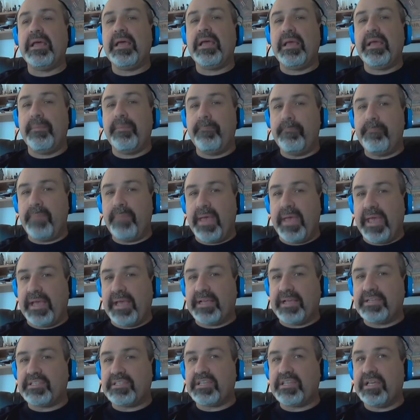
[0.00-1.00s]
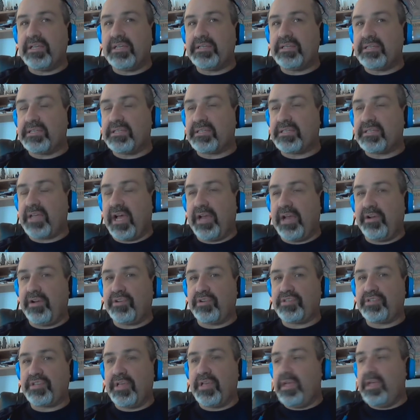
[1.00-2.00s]
Meg's
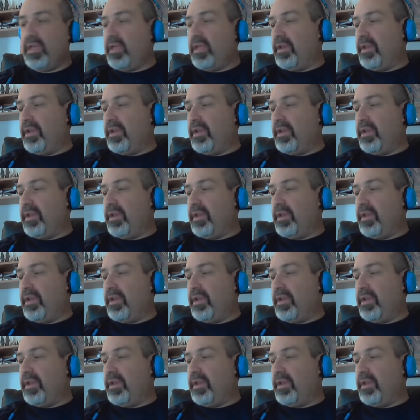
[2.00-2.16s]
desires.